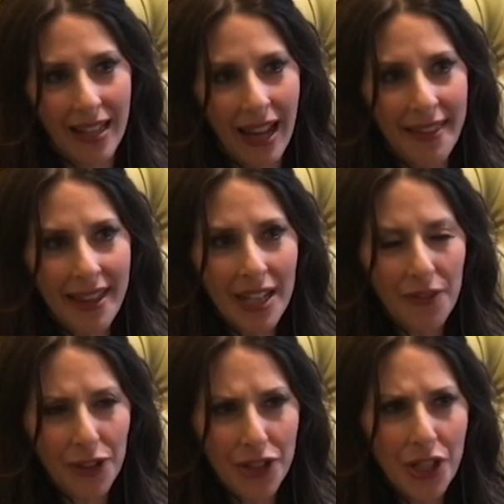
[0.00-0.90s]
I think
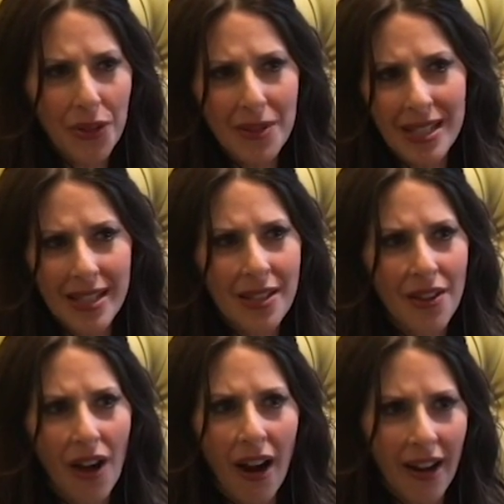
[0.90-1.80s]
if you're tuned into the
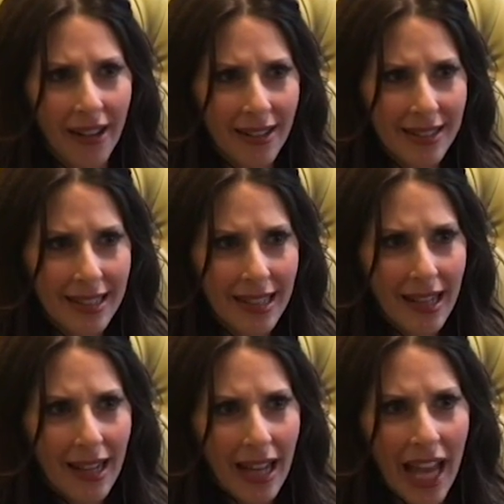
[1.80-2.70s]
heart
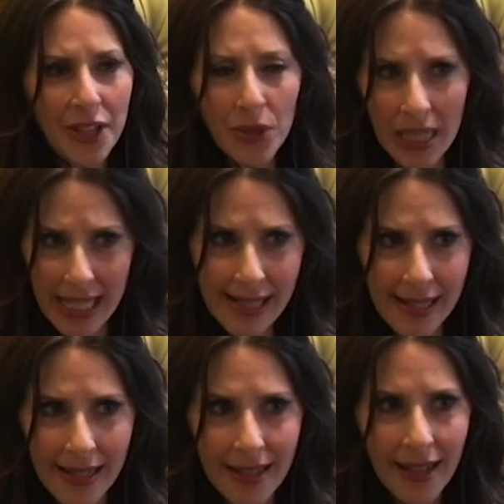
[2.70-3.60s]
and you
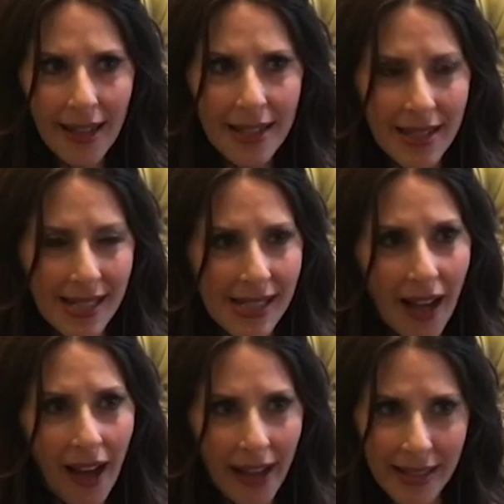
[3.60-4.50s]
listen to the
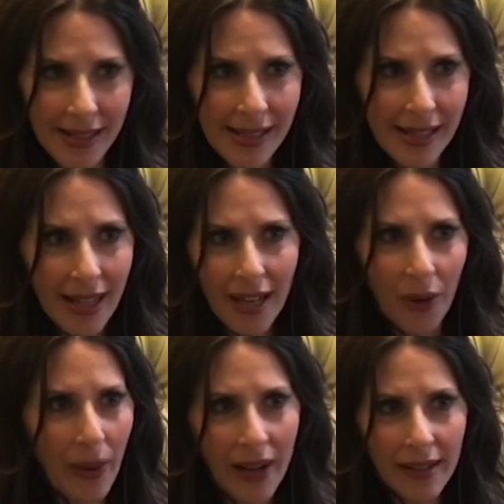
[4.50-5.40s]
signs
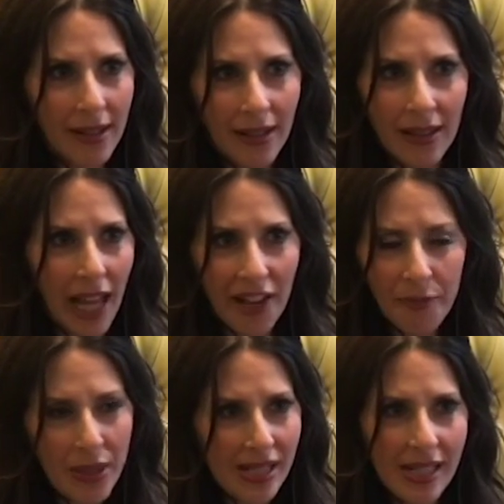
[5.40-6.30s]
when life
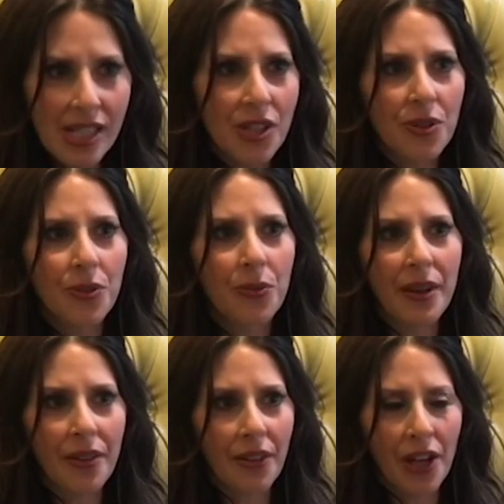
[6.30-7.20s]
presents you with
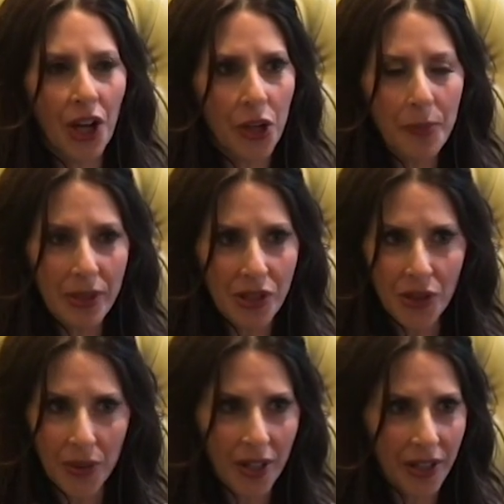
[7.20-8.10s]
an open
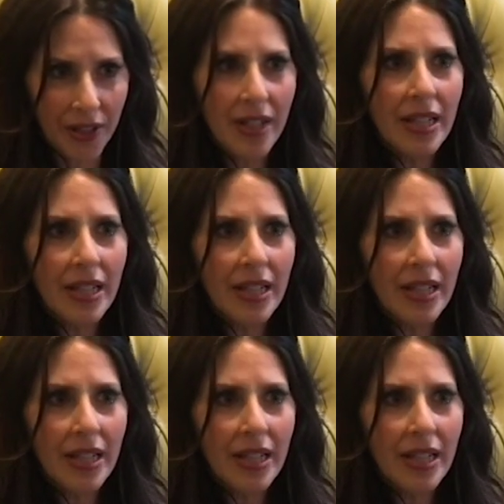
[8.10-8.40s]
door,